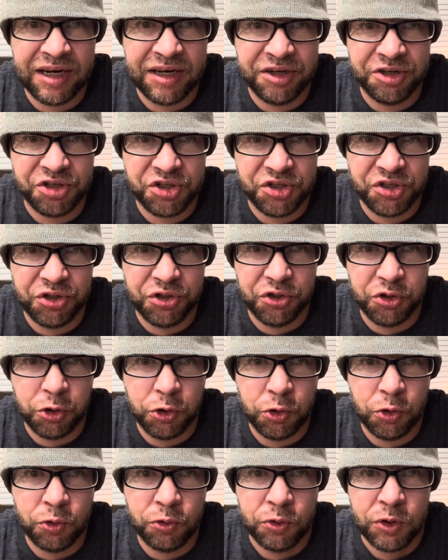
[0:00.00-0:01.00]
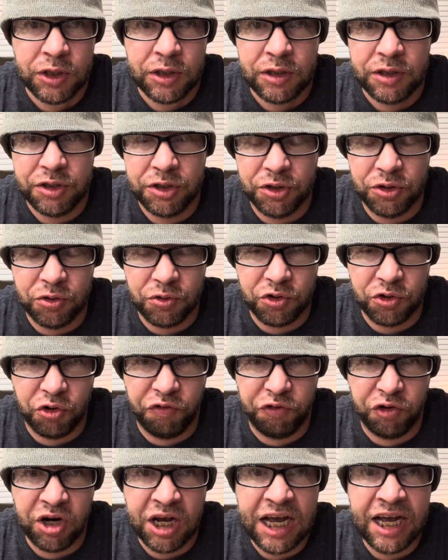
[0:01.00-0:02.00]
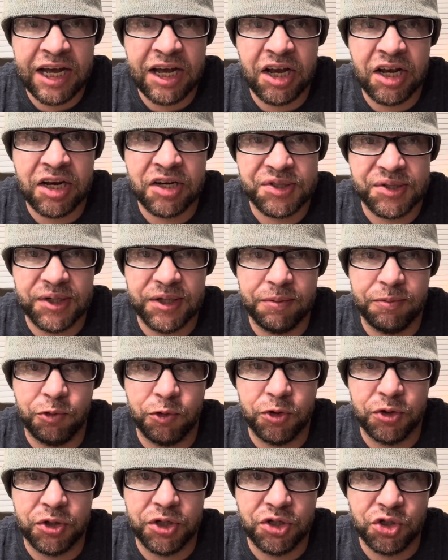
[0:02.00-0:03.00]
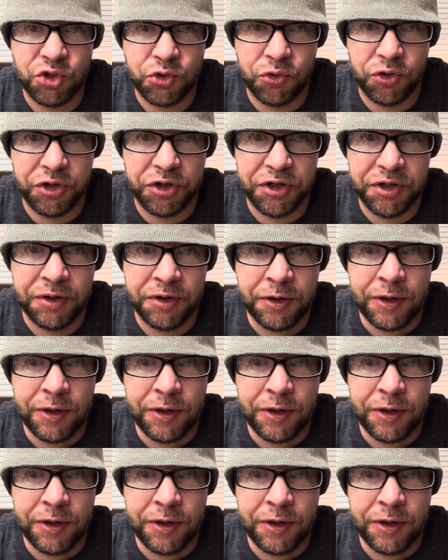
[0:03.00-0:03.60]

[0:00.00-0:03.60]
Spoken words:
I used to go for hikes and really enjoy